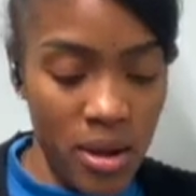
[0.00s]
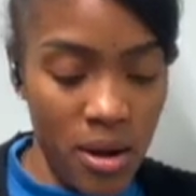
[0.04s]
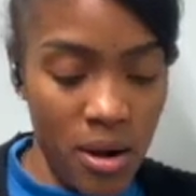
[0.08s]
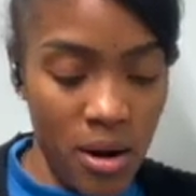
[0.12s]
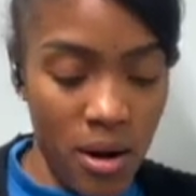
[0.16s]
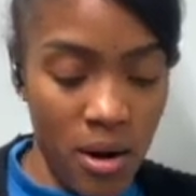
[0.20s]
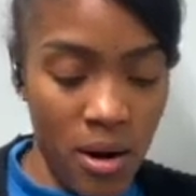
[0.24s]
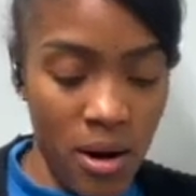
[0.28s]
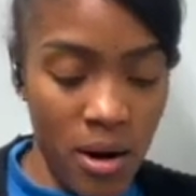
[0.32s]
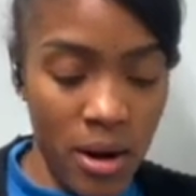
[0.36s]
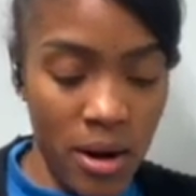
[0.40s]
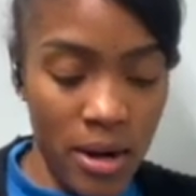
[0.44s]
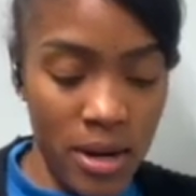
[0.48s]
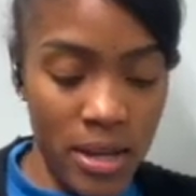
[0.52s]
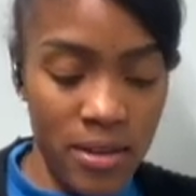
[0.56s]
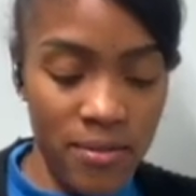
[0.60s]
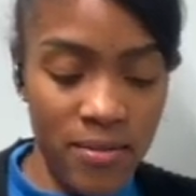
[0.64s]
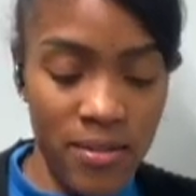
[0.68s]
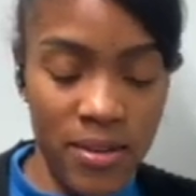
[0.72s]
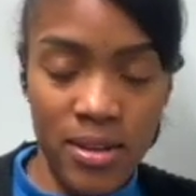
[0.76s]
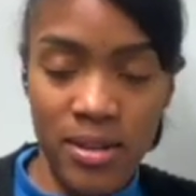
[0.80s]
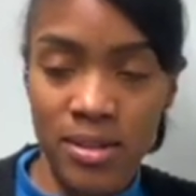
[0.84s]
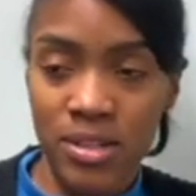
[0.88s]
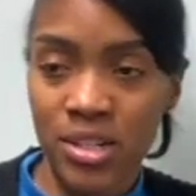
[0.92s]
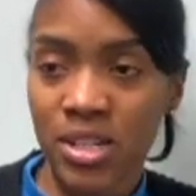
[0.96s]
are
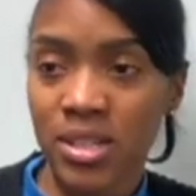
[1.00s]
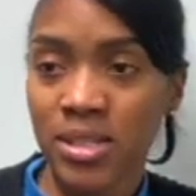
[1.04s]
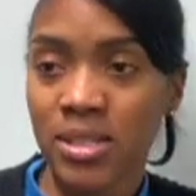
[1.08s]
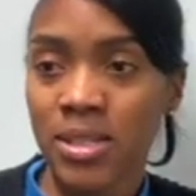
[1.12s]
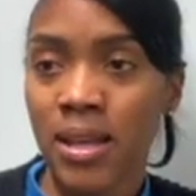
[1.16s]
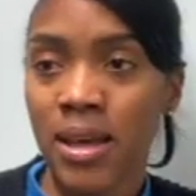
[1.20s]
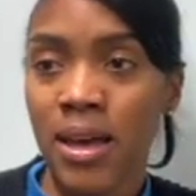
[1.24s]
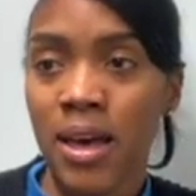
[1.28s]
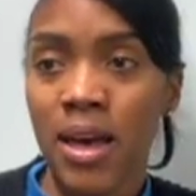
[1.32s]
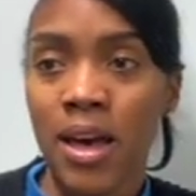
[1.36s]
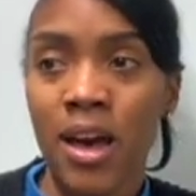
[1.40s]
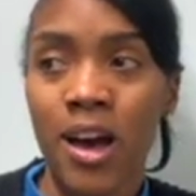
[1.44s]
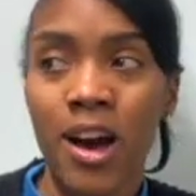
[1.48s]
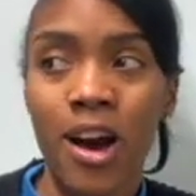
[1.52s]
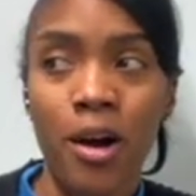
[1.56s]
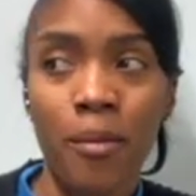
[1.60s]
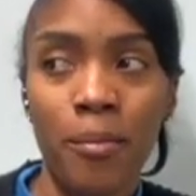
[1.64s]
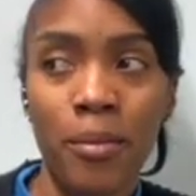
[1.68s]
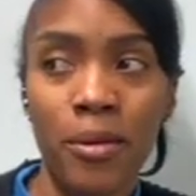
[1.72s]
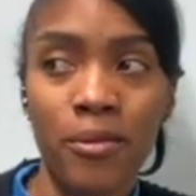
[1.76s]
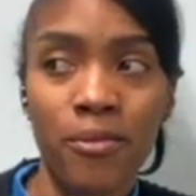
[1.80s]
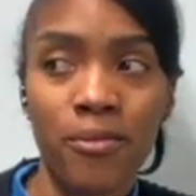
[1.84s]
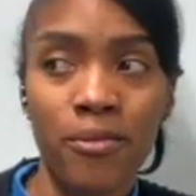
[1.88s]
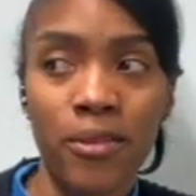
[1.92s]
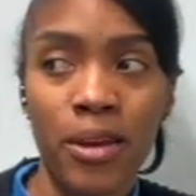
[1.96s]
even just
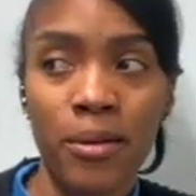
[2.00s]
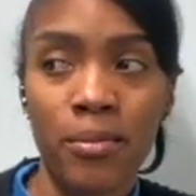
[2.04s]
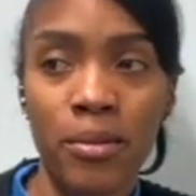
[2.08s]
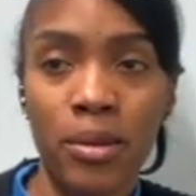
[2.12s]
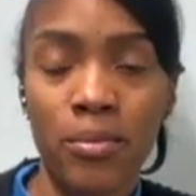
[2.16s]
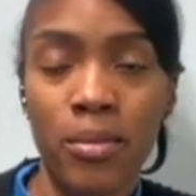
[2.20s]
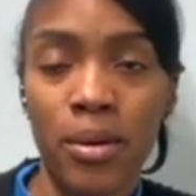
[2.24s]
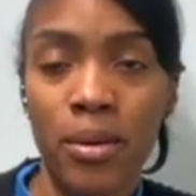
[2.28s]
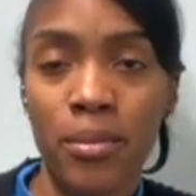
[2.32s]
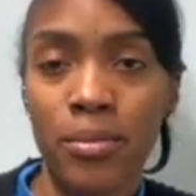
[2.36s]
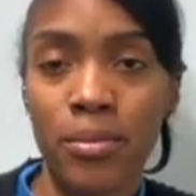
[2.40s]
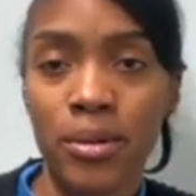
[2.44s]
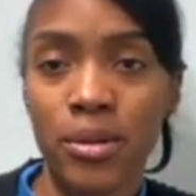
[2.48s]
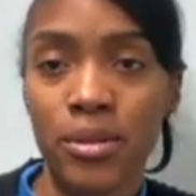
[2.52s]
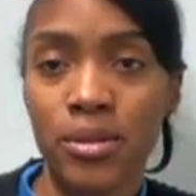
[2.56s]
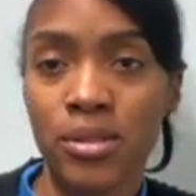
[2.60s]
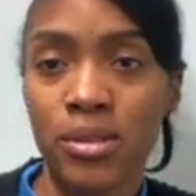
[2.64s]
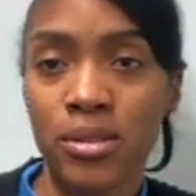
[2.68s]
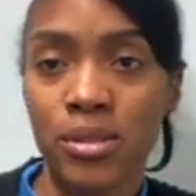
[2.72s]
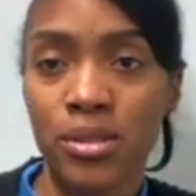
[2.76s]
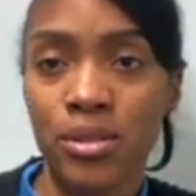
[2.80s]
helping family members.